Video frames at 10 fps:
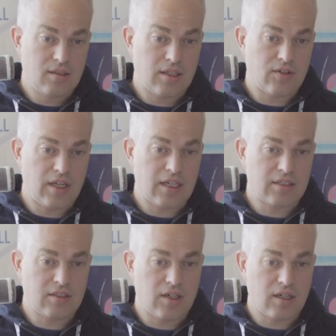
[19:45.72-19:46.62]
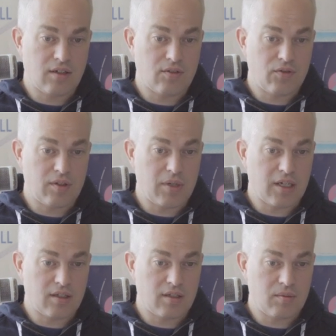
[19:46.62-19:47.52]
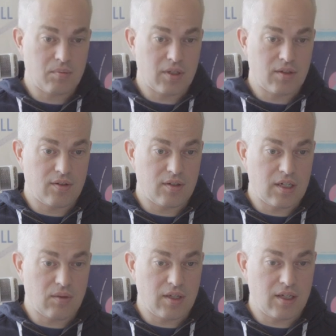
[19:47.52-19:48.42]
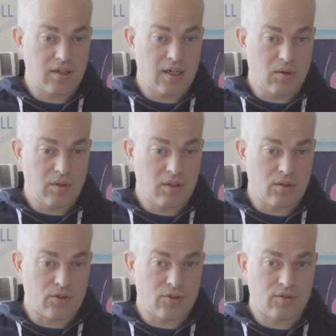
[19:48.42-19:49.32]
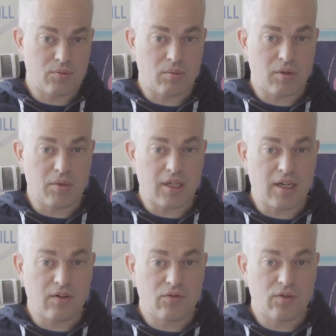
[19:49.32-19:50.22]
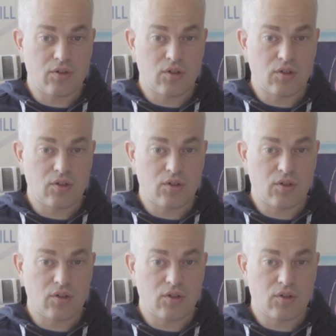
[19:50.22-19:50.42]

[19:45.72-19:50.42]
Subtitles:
As an extra feedback. But down here, now it looks probably big enough.